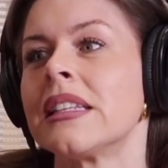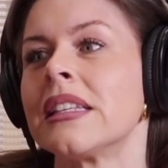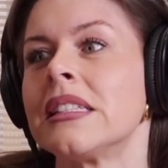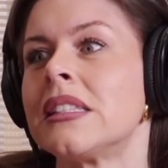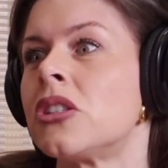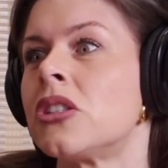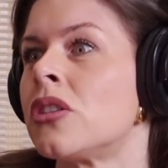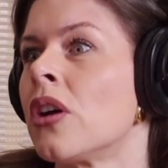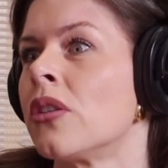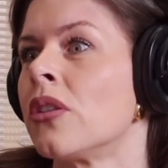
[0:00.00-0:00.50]

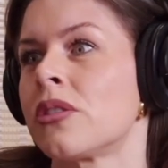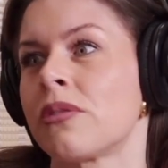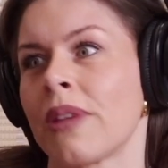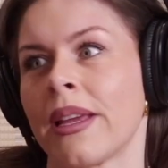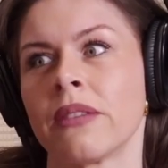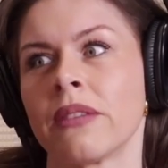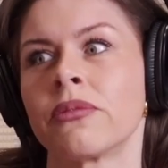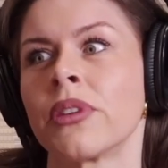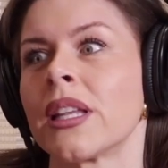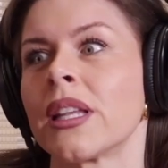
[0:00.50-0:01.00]
So
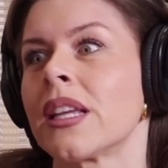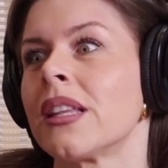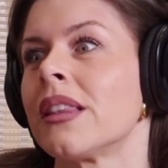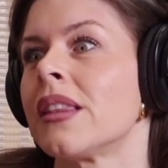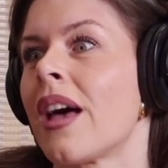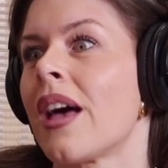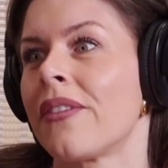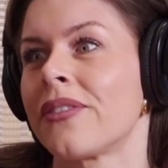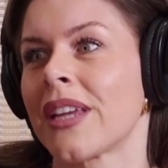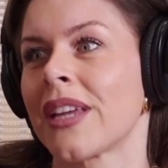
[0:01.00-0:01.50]
sweet. Really
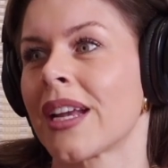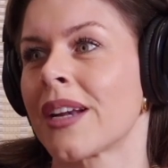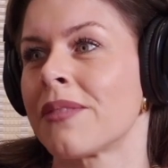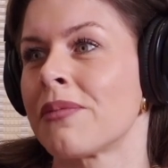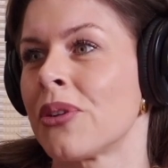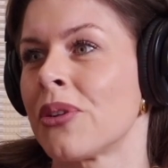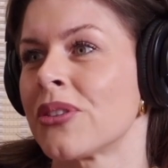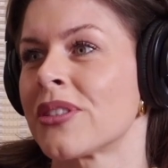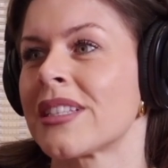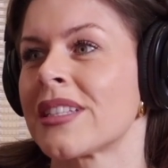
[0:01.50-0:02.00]
loved
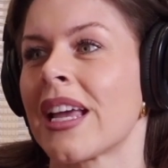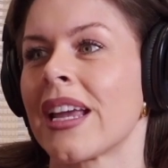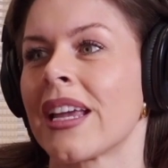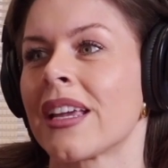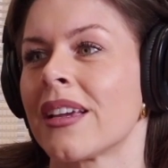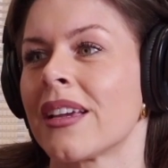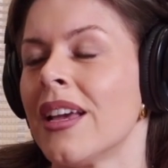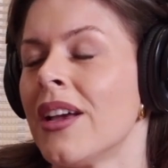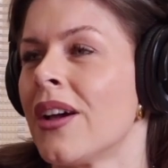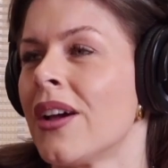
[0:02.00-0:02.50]
animals.
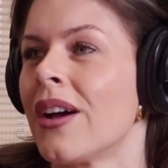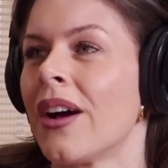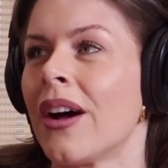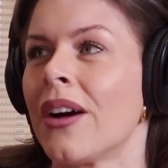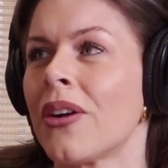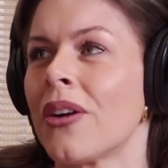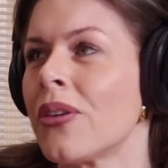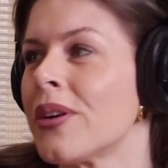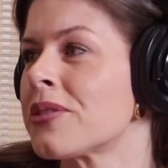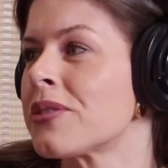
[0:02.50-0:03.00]
Like
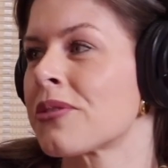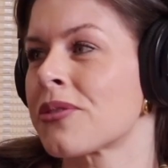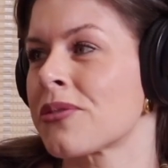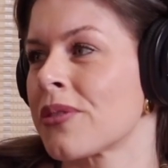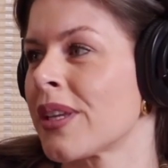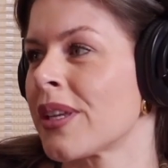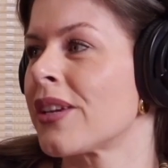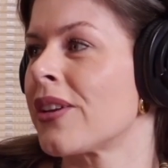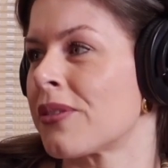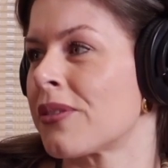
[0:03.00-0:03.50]
always was
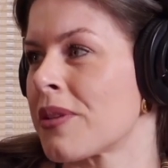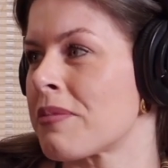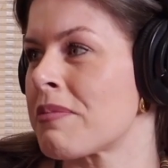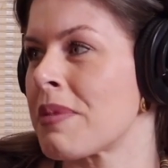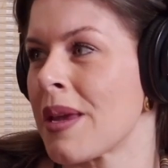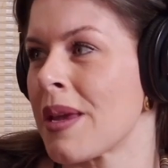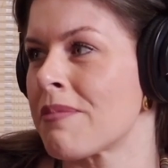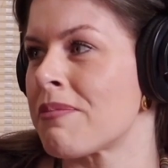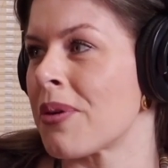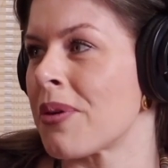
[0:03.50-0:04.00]
really good with
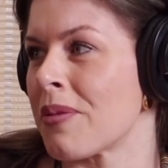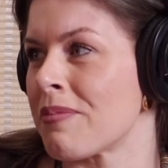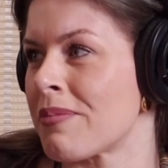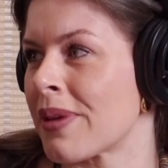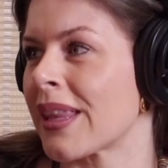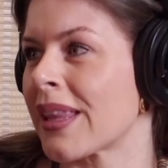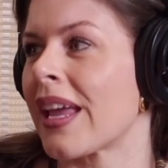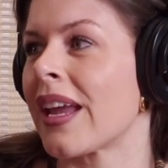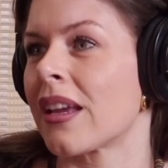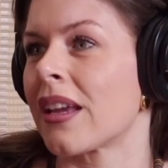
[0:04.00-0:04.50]
people,
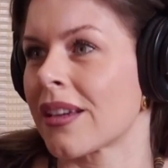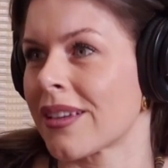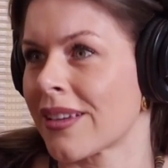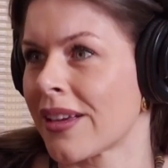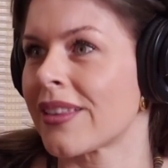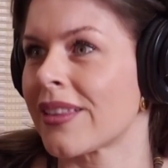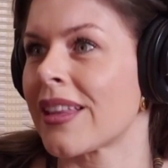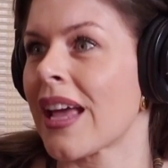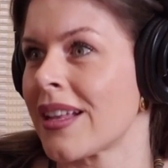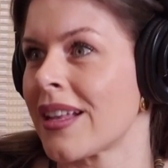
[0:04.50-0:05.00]
but like
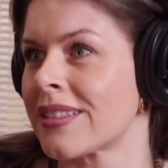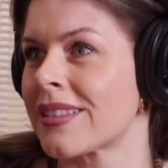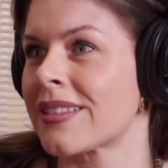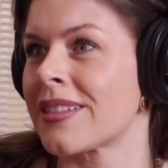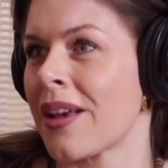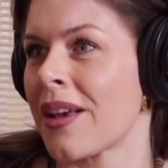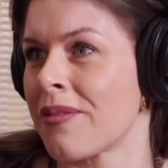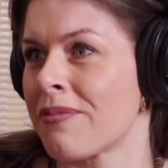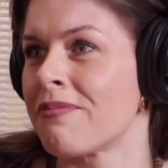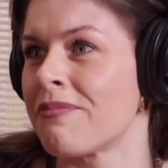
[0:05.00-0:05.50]
that's
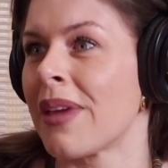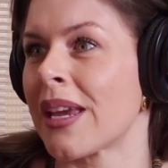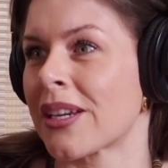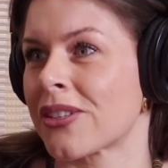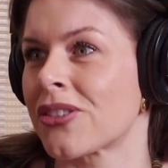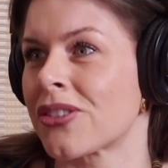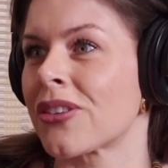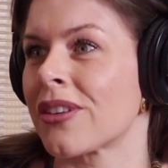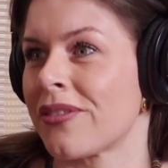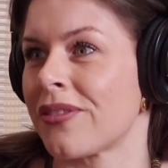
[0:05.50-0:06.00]
a
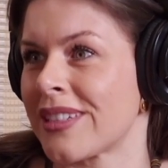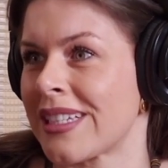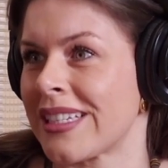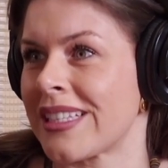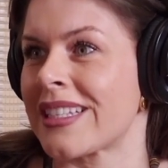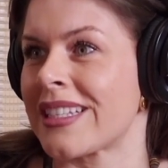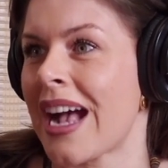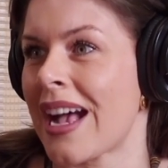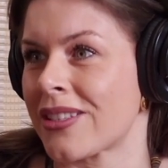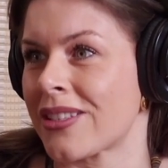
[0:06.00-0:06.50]
mixture of a
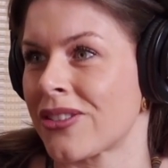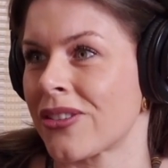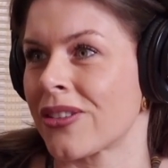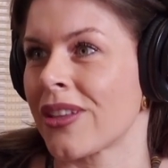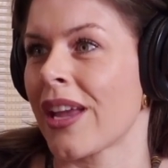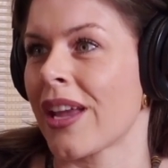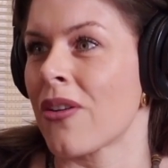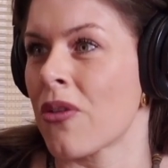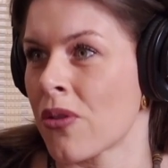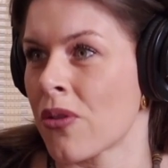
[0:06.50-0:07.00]
disaster.
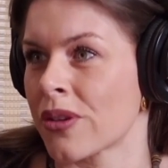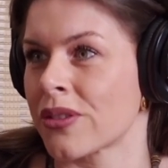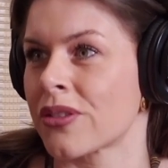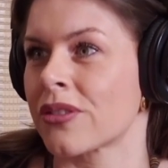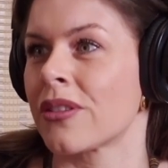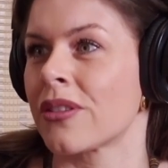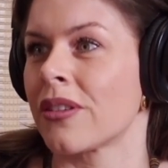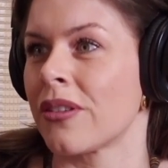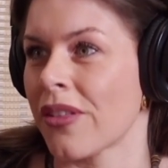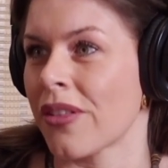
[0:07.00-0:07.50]
Like horse
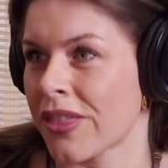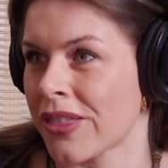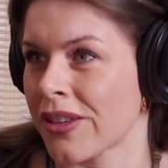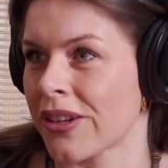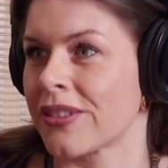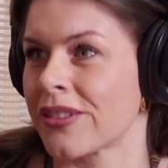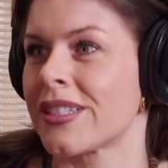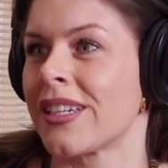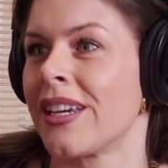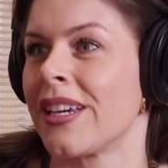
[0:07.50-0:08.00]
girl
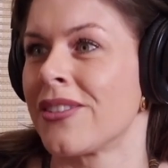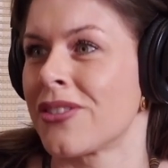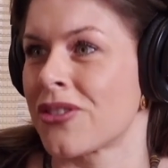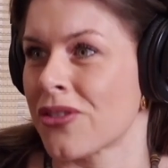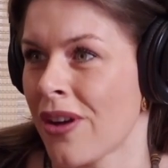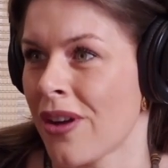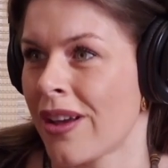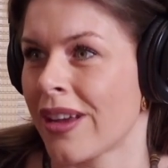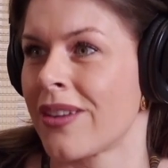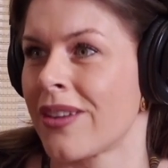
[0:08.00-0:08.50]
13
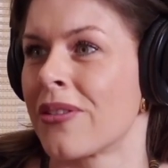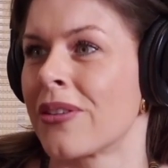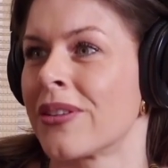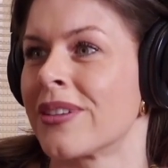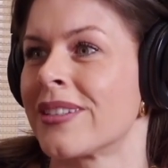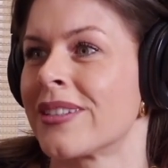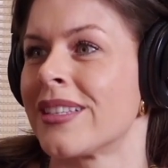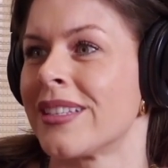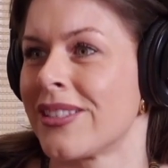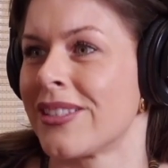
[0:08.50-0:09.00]
drawing
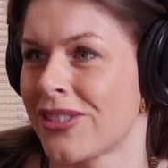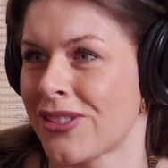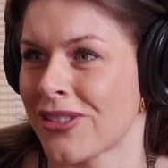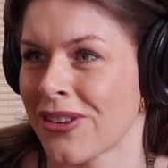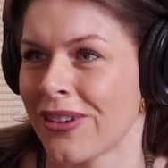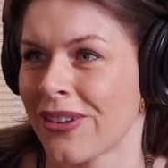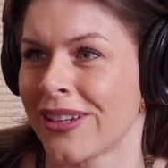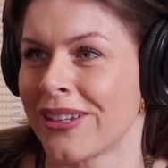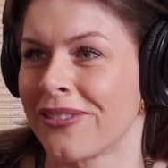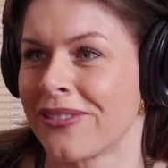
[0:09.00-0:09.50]
horses,
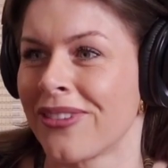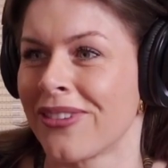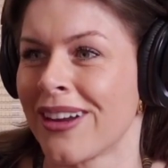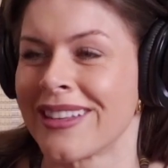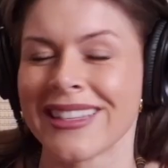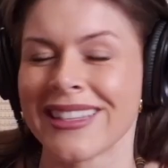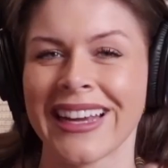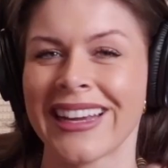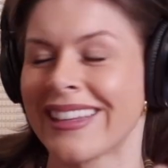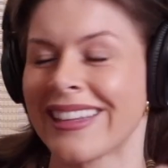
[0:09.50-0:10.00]
showing your friends.
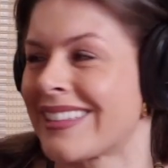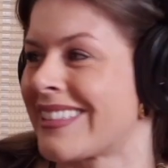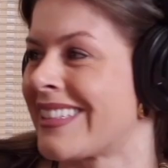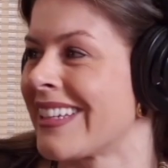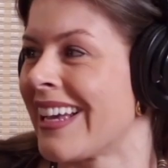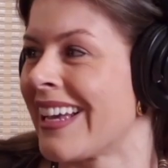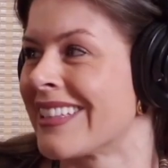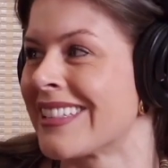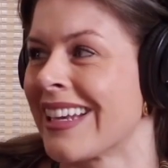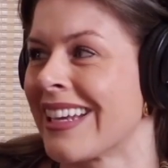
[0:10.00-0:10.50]
Like it
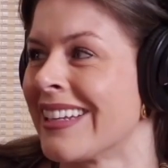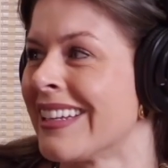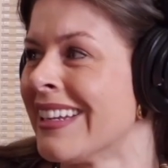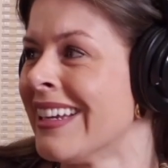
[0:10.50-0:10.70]
doesn't